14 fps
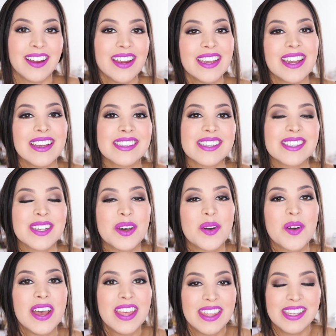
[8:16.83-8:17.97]
Alright guys,
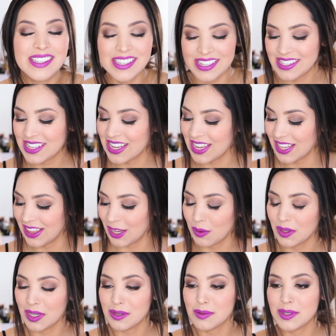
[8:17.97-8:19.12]
so this is the
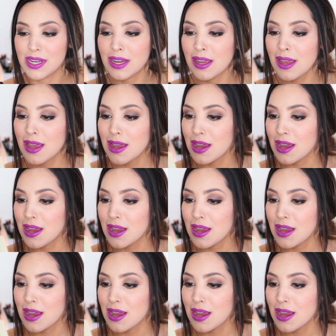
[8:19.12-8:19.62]
liquid lipstick.